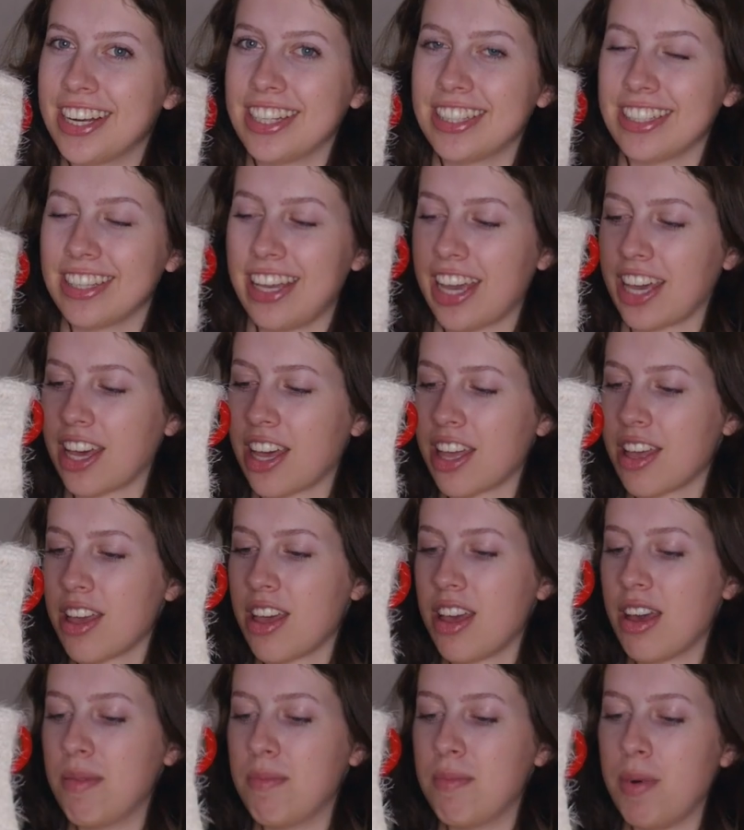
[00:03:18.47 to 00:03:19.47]
It's like
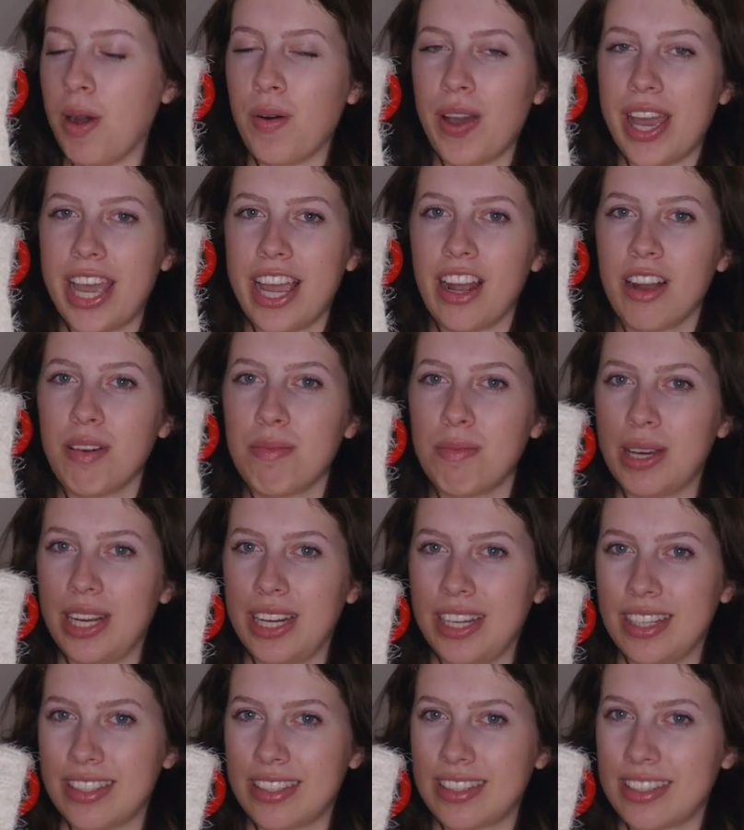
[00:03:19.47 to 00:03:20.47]
mohair, but
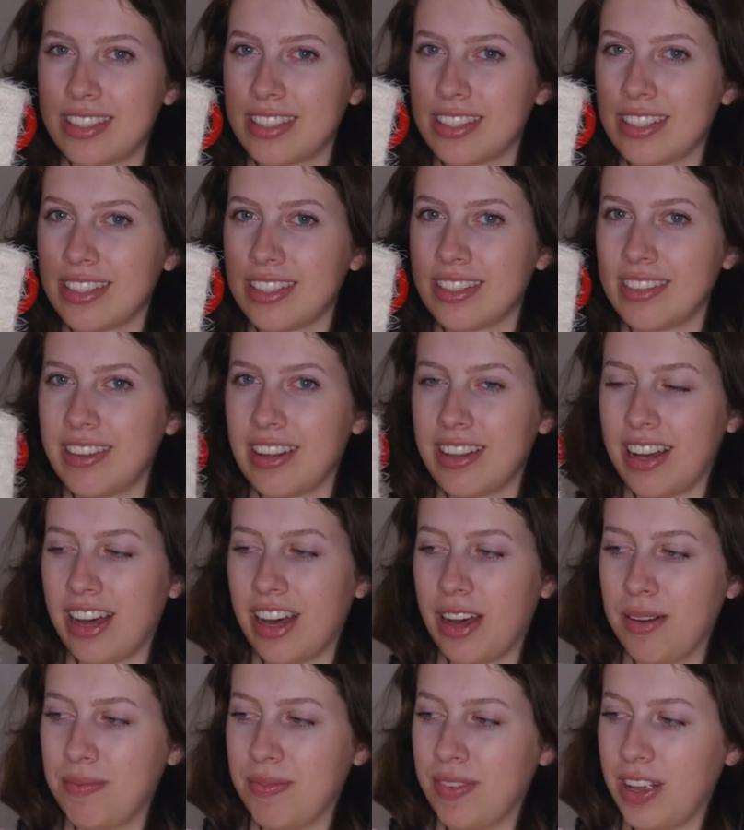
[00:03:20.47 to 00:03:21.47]
it's
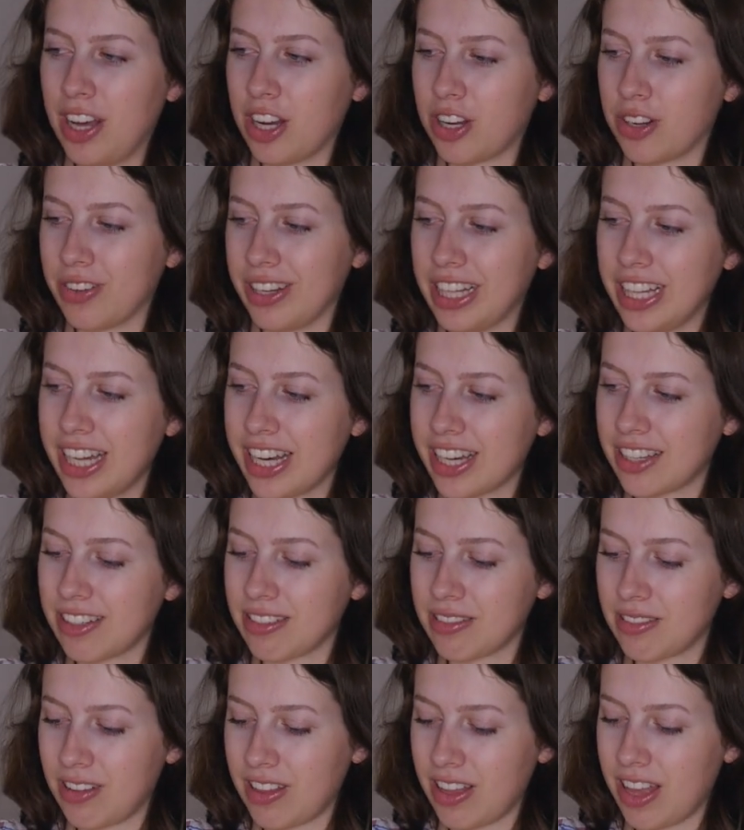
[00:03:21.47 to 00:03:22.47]
acrylic.
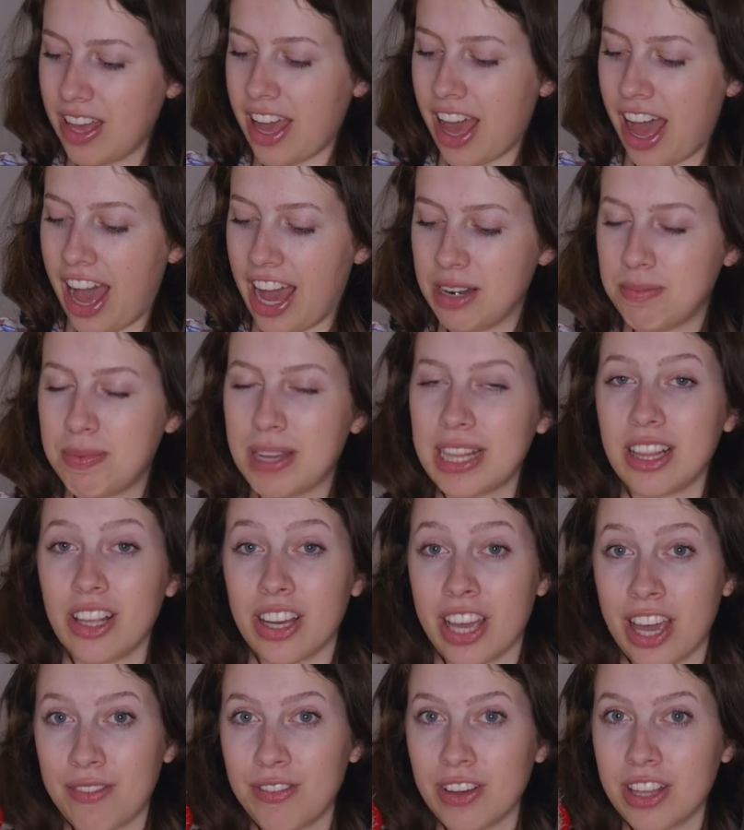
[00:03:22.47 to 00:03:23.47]
I've been
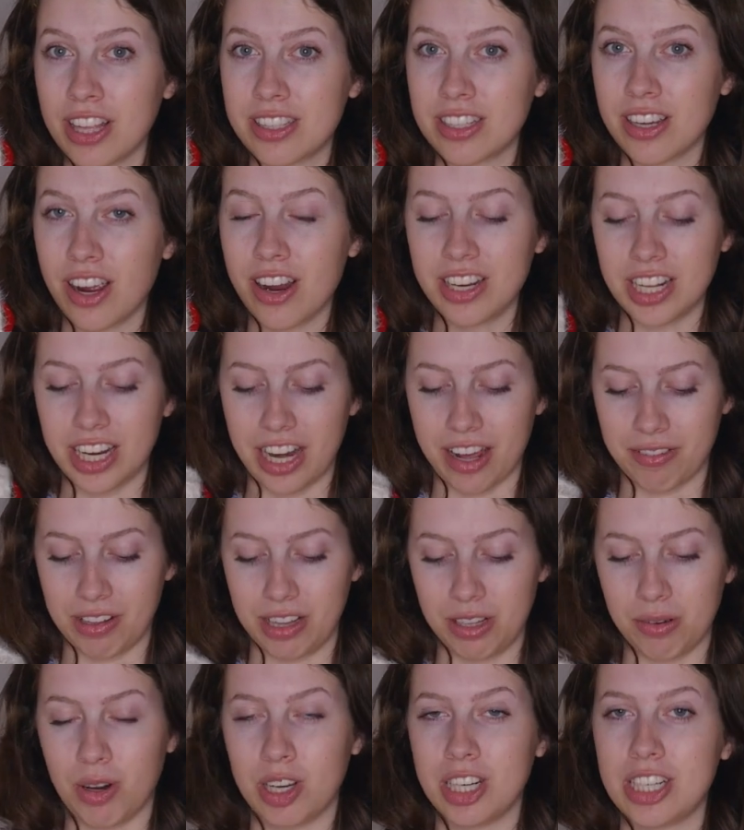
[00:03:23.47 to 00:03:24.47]
looking for this yarn and I
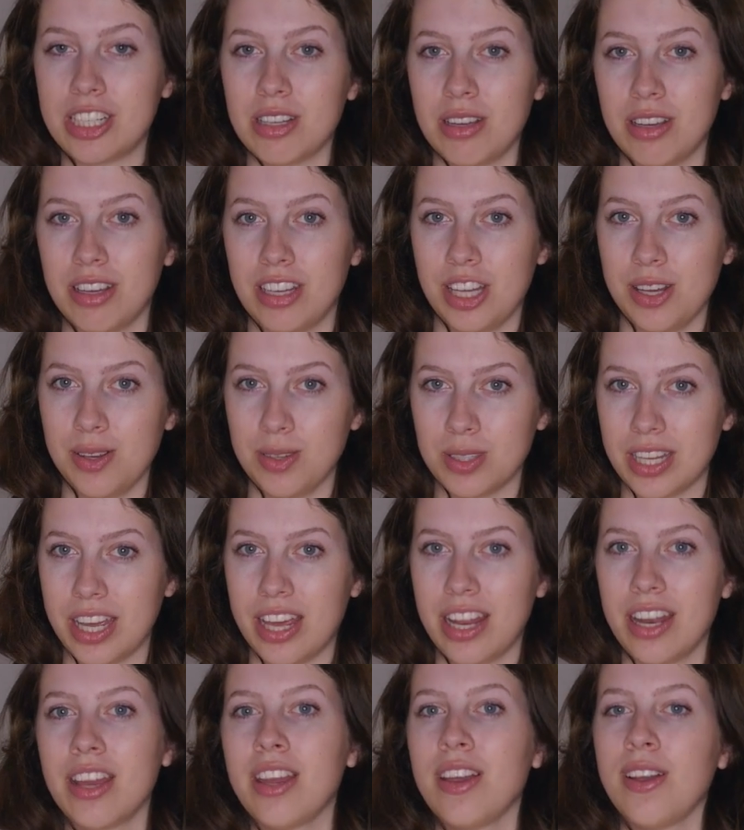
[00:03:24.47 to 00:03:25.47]
really wanted to use
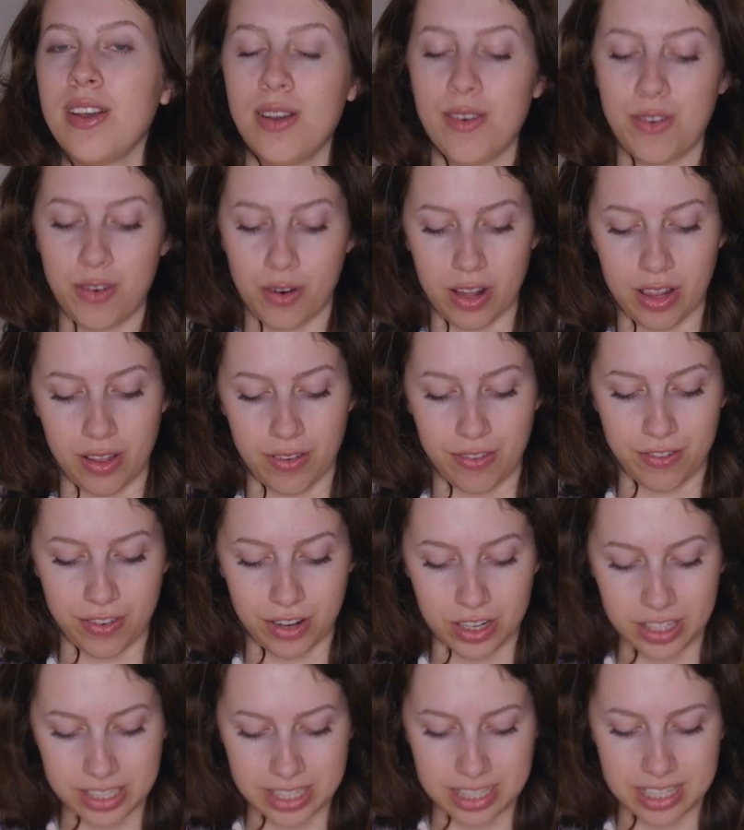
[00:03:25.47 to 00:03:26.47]
it for the
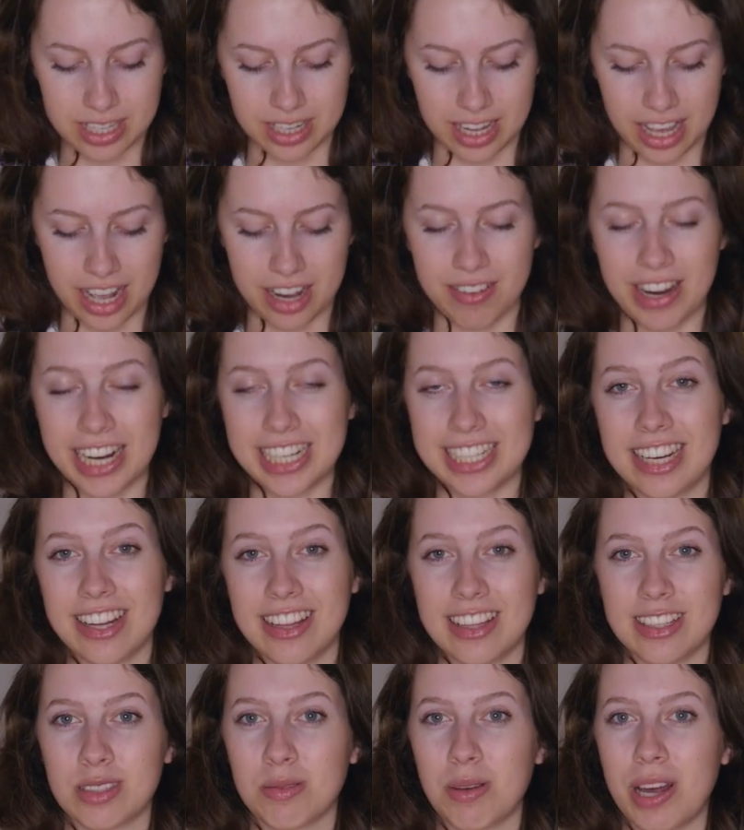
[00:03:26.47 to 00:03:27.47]
first iteration
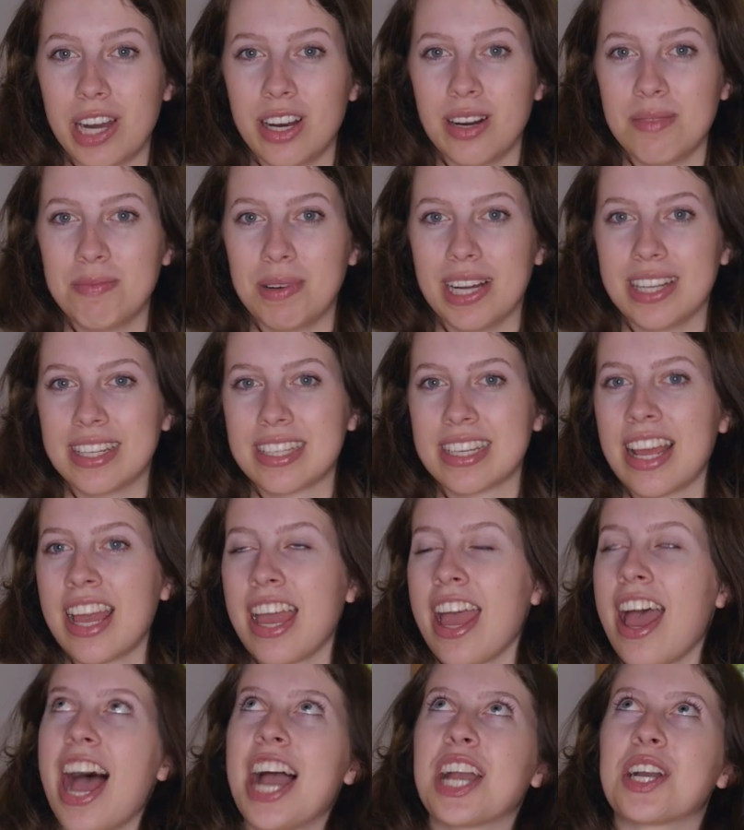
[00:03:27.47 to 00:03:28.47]
of the sweater, but
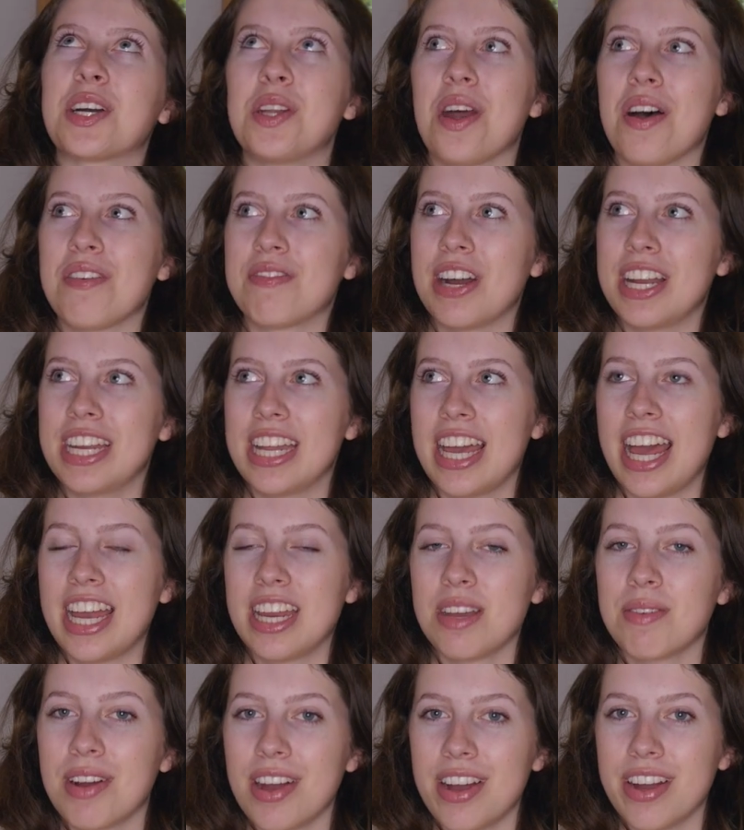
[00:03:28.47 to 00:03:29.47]
I could not find it
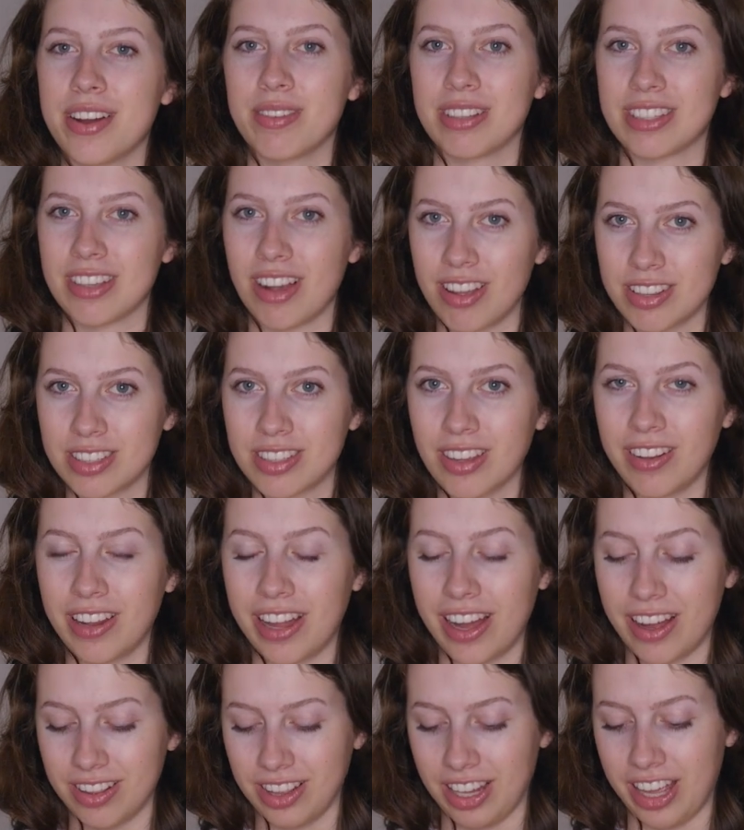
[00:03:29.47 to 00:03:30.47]
anywhere. It was also sold
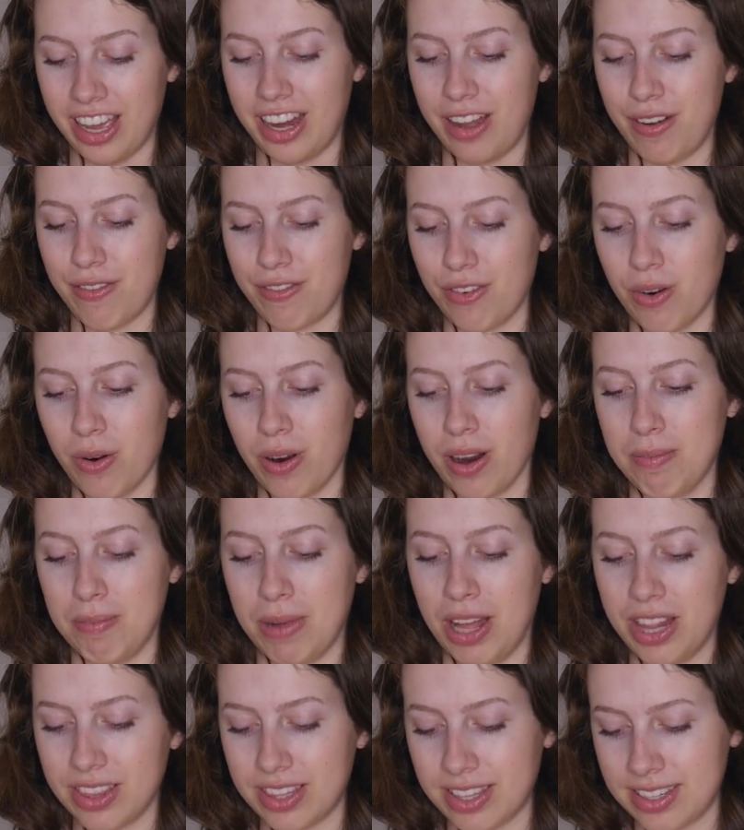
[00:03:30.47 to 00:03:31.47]
out online for
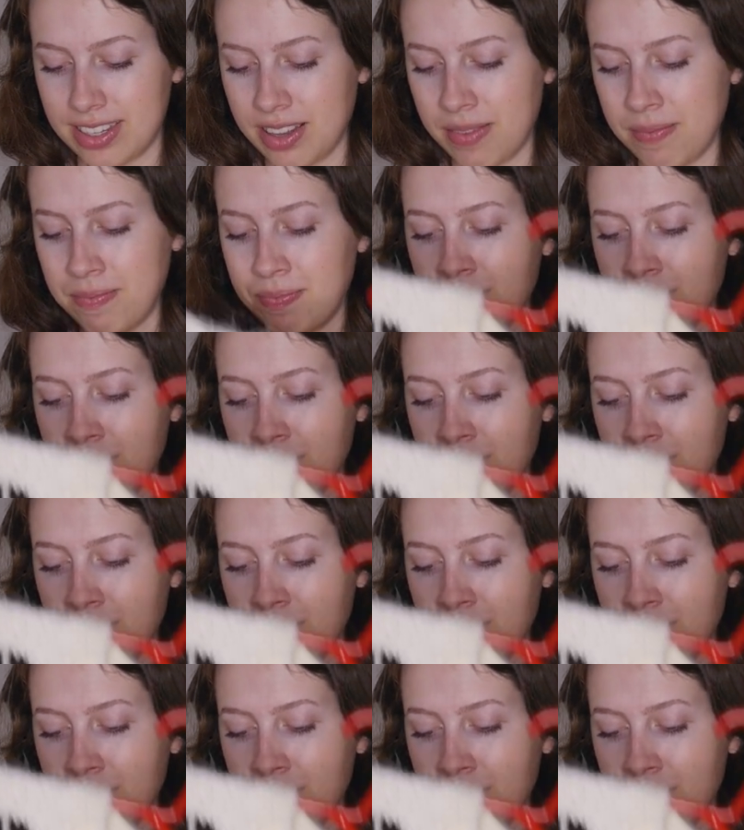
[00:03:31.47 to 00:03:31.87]
months.